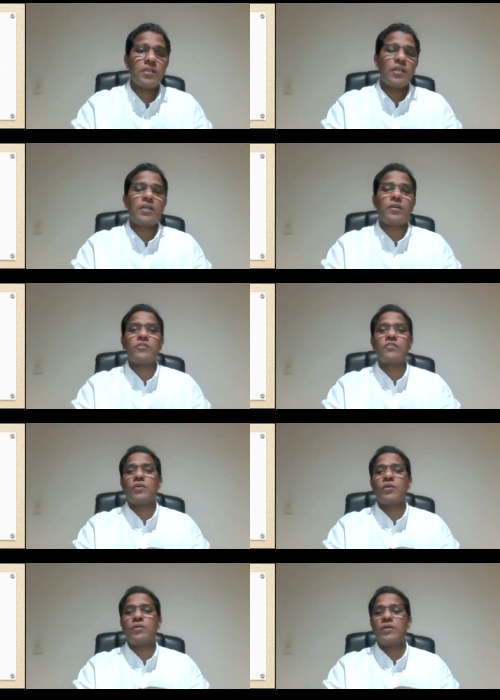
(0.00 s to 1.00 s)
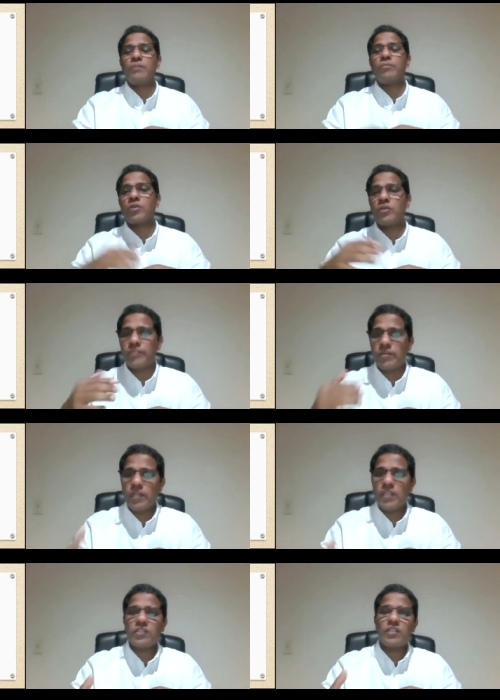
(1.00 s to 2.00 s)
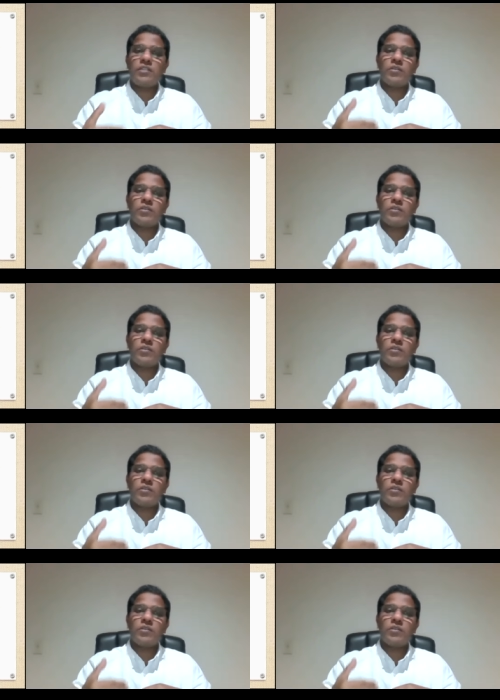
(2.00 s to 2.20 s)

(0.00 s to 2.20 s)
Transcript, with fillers: and also book of Revelation,